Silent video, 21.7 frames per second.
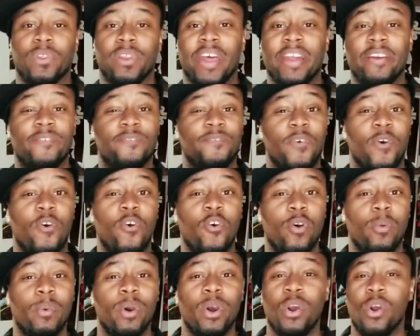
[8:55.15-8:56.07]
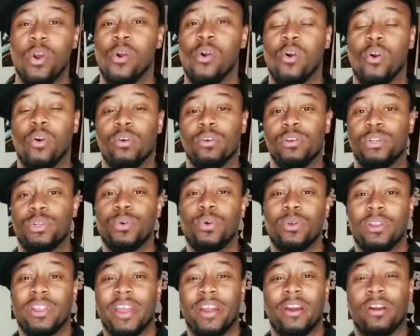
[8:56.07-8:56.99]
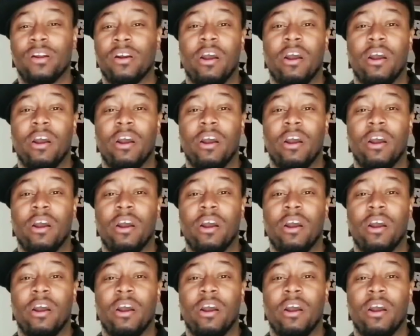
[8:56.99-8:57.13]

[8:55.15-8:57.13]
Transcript: like foam or dual layer